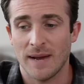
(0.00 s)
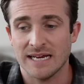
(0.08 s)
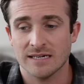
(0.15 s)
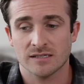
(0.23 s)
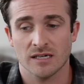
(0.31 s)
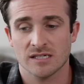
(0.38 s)

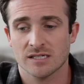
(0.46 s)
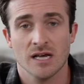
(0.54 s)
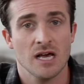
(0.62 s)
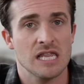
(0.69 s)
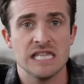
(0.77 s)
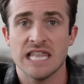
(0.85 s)
makes
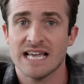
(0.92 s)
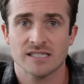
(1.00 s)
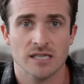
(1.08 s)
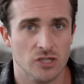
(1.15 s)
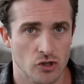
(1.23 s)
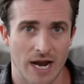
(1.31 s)
us
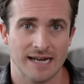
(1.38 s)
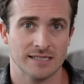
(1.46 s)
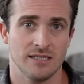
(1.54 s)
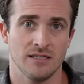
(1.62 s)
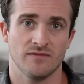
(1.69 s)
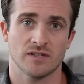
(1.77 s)
less
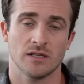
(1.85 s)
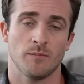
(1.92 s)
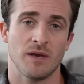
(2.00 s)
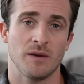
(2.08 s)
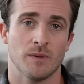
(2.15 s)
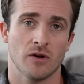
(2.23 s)
attractive to the
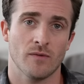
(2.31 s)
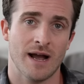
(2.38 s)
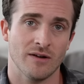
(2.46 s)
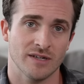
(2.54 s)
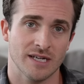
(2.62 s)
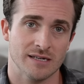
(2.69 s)
people
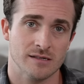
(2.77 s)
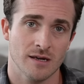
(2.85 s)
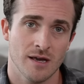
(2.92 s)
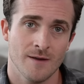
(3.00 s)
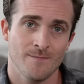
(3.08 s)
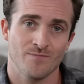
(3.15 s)
around us.
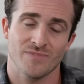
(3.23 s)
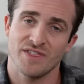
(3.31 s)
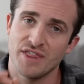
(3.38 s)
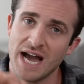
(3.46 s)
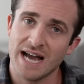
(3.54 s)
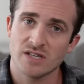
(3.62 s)

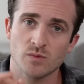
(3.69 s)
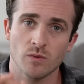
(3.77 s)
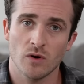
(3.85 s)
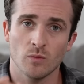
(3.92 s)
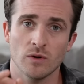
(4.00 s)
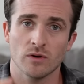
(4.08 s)
That's
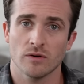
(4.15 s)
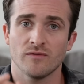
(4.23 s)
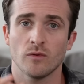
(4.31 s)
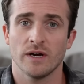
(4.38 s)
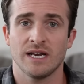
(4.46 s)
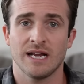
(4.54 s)
what we're
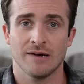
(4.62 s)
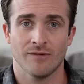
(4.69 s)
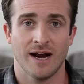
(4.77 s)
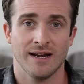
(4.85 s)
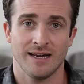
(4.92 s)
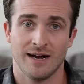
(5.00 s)
avoiding
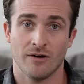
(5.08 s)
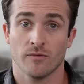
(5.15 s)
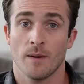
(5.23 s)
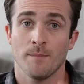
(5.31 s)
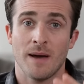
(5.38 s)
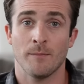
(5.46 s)
right now.
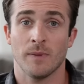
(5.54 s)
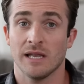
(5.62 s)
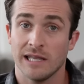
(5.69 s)
Remember,